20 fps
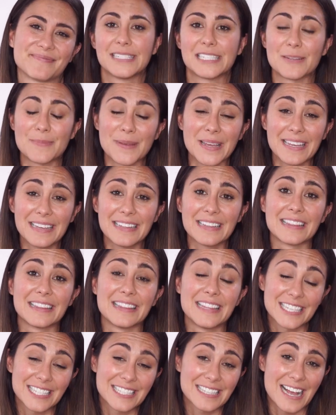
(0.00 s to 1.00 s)
To me,
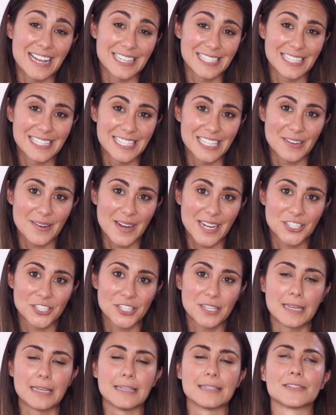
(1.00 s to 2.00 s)
this last
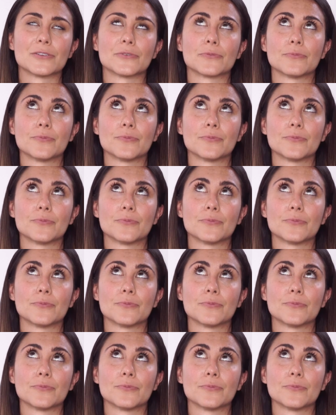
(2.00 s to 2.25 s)
consideration is the